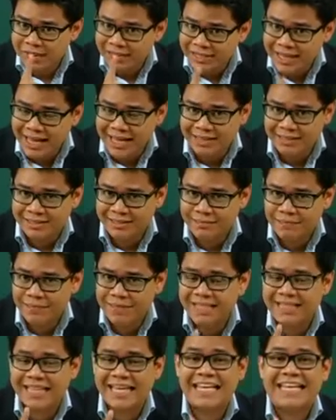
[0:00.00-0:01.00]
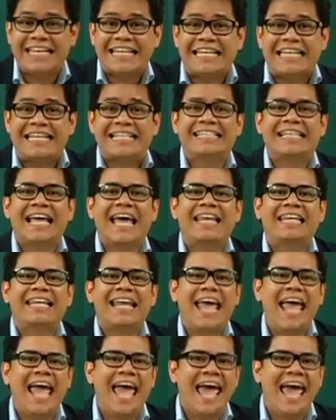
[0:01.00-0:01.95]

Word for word: states that it is an